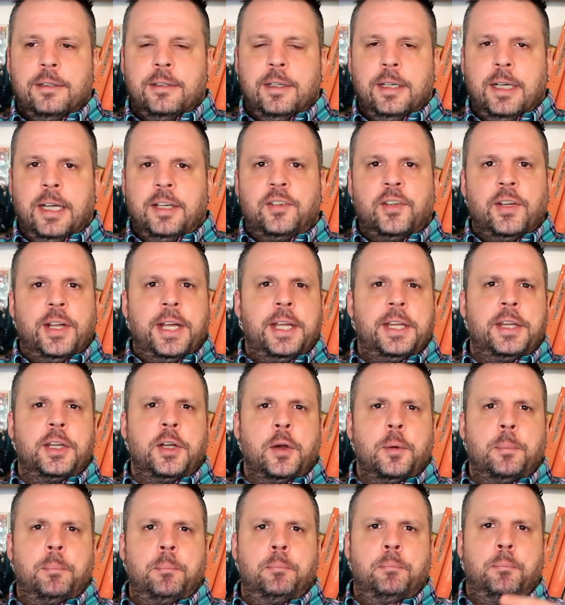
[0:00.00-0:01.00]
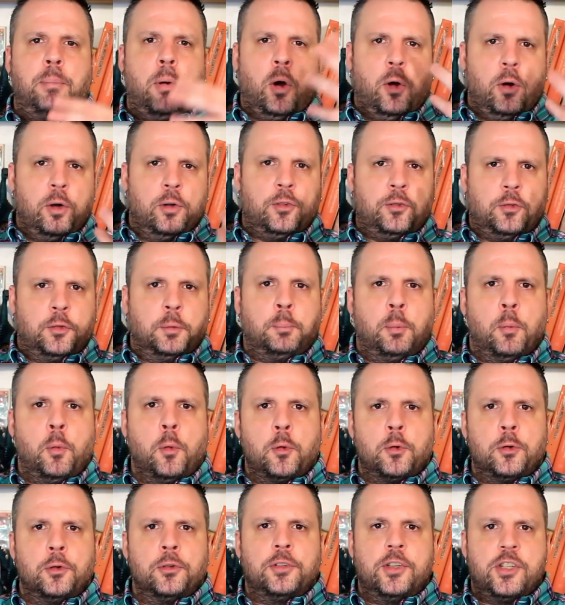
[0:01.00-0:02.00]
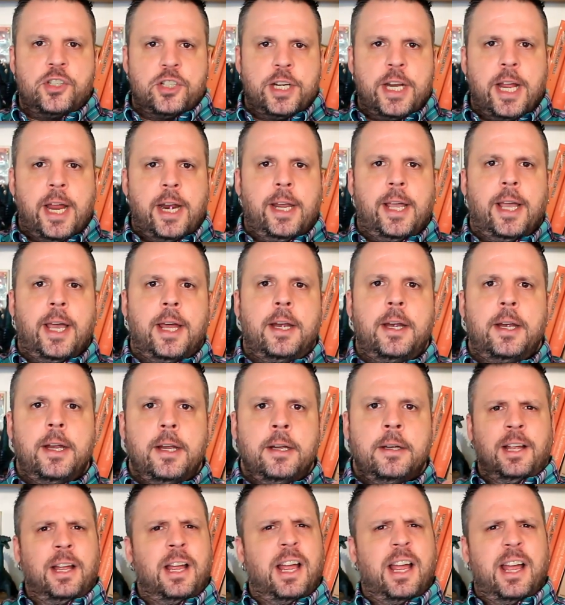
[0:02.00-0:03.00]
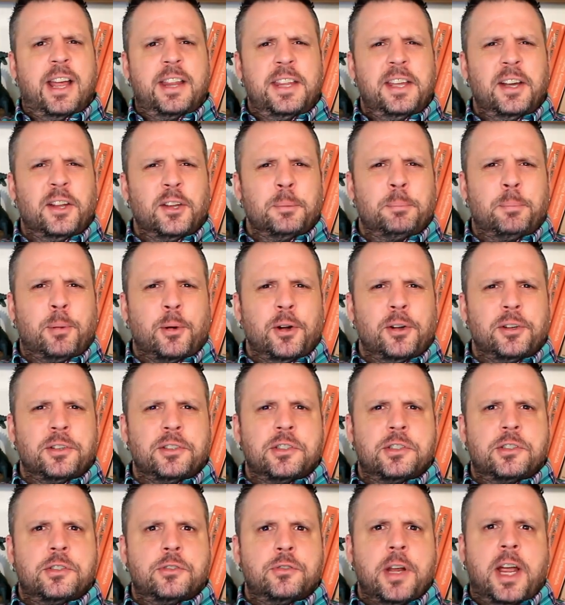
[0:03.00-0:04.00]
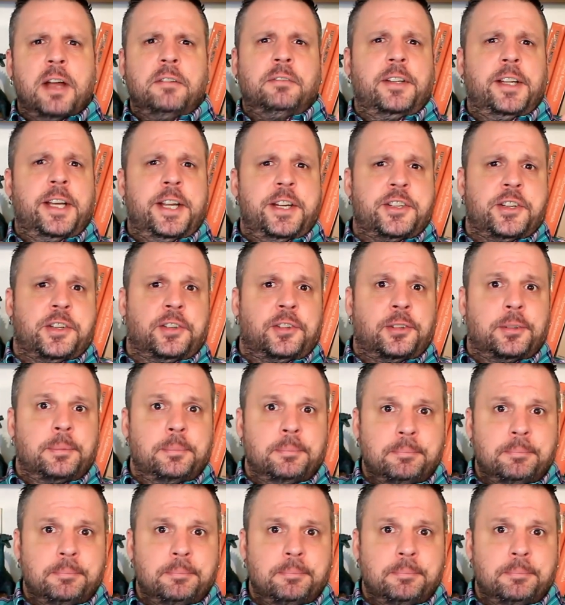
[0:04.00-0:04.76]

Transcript: It's like they're part supporters of genetic editing and the other part travel agents.